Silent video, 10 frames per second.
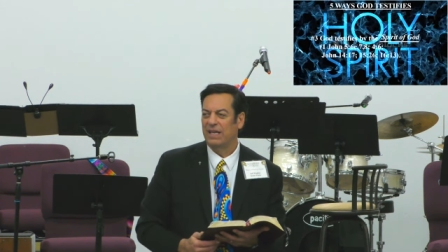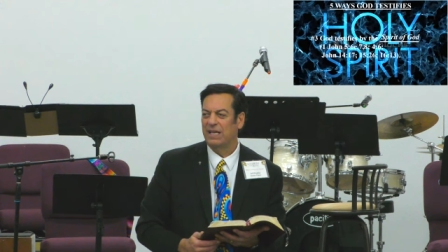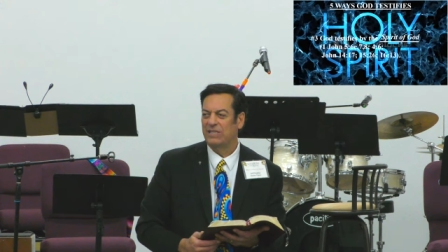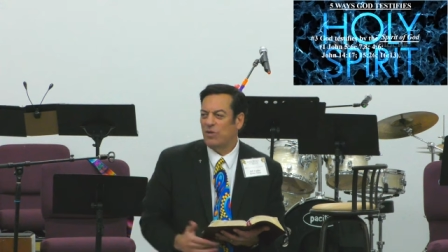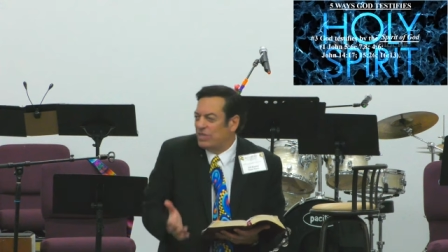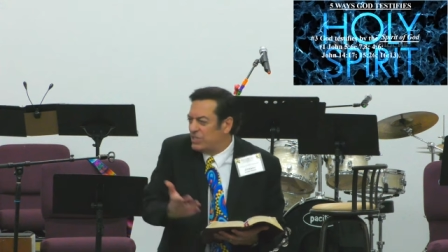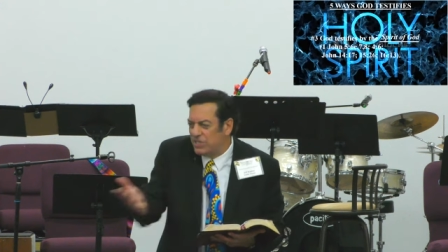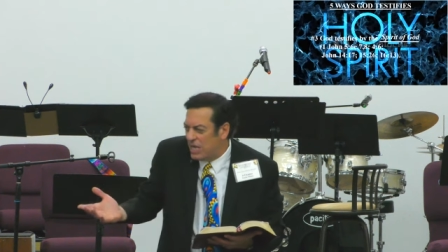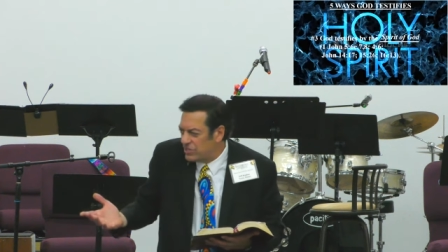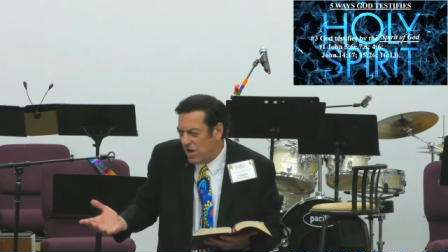So this is
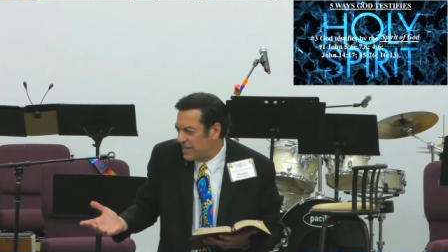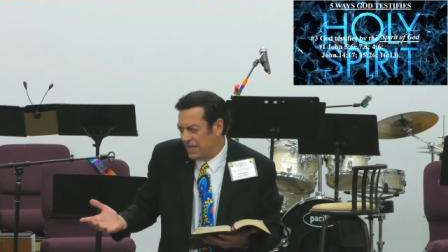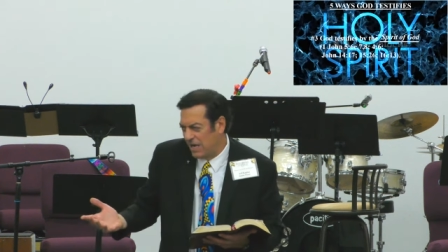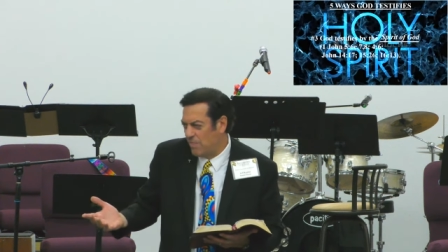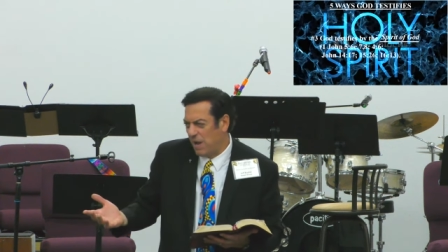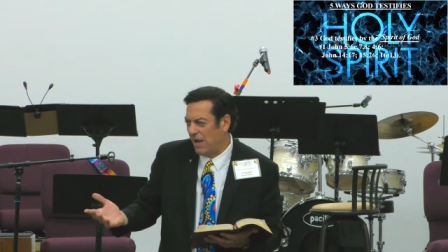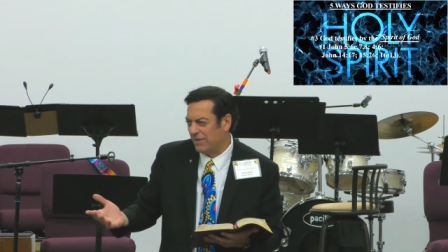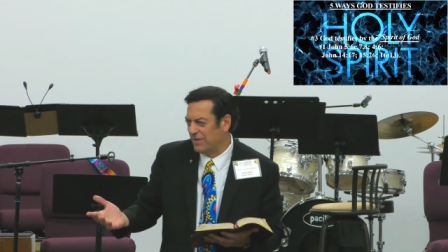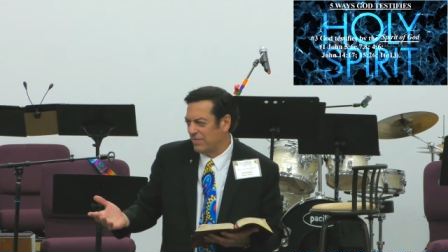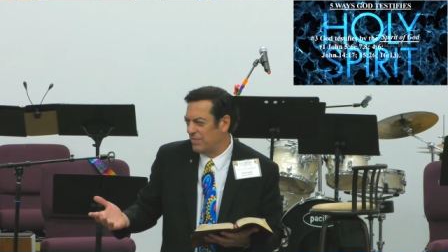not talking
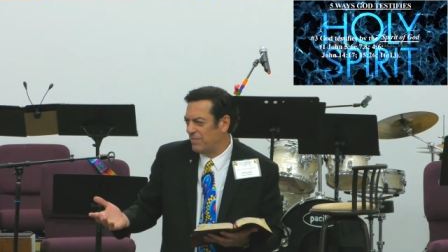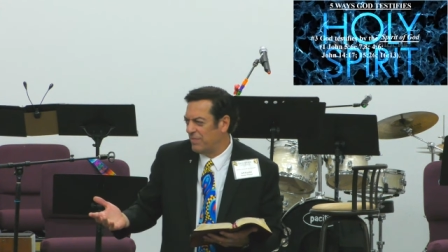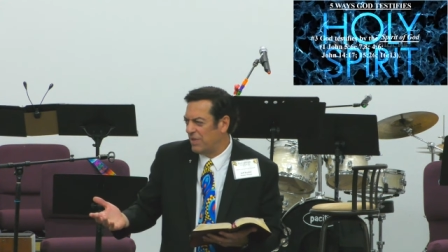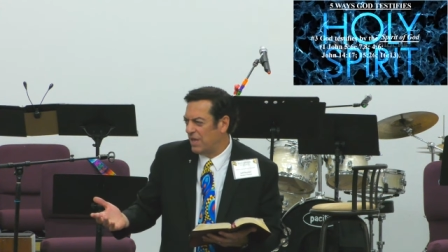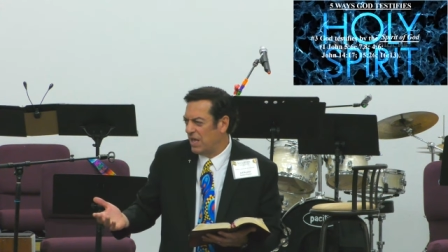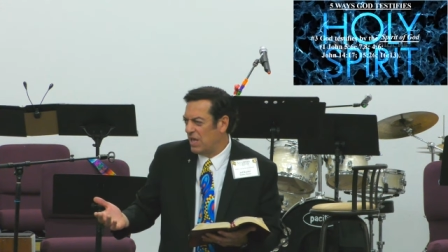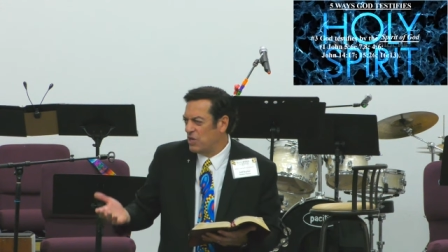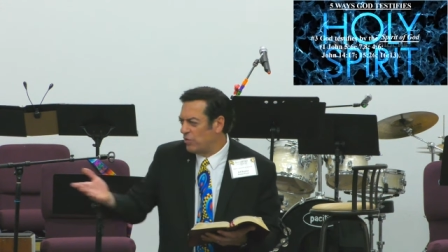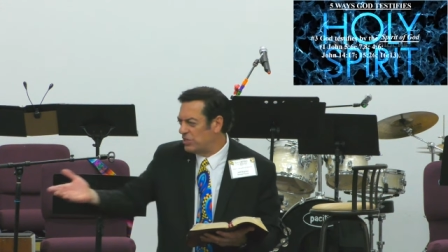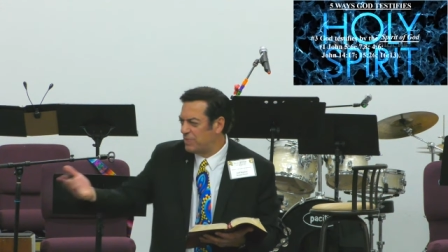about
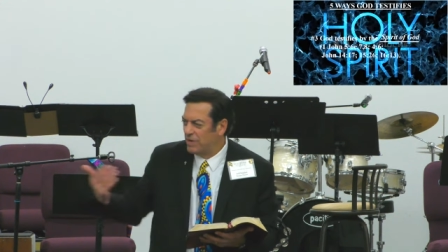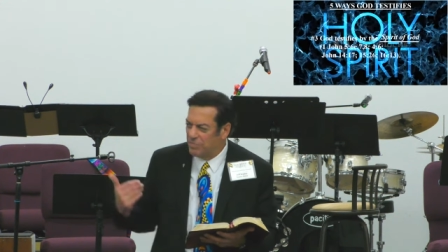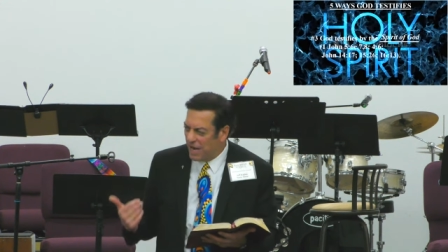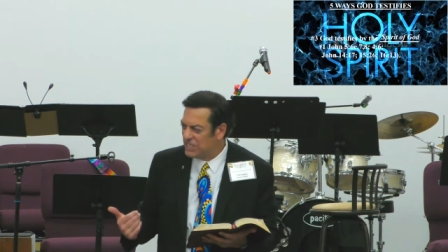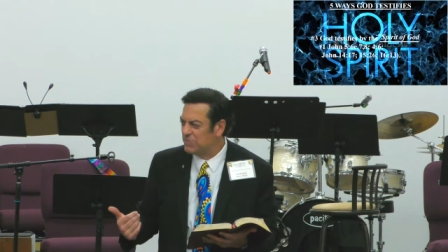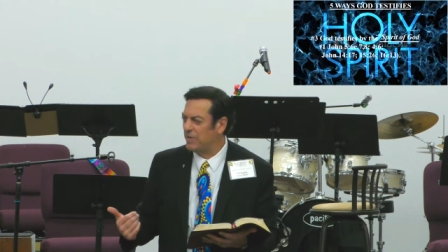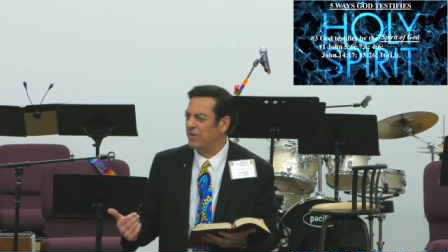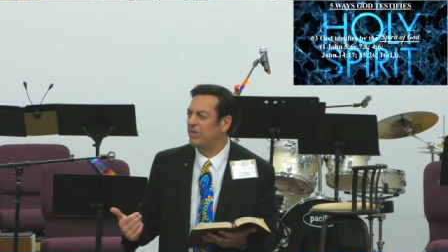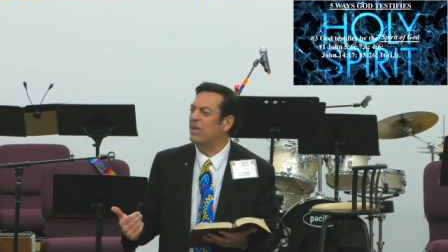your spirit, my spirit,